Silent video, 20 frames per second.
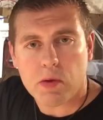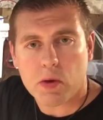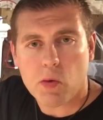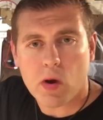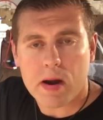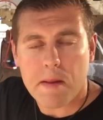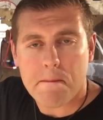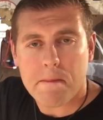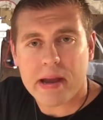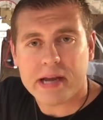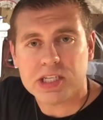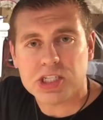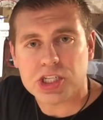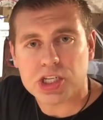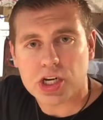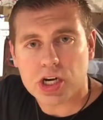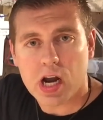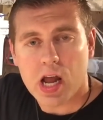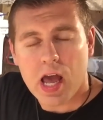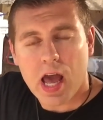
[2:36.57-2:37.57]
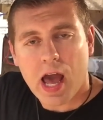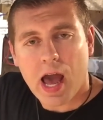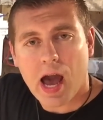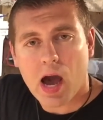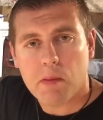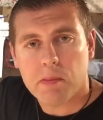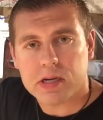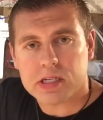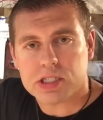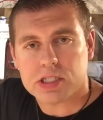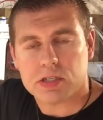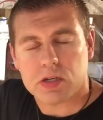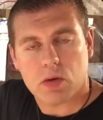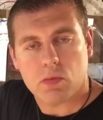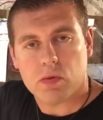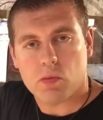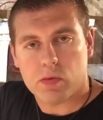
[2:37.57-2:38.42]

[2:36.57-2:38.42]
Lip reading: we wanna measure how much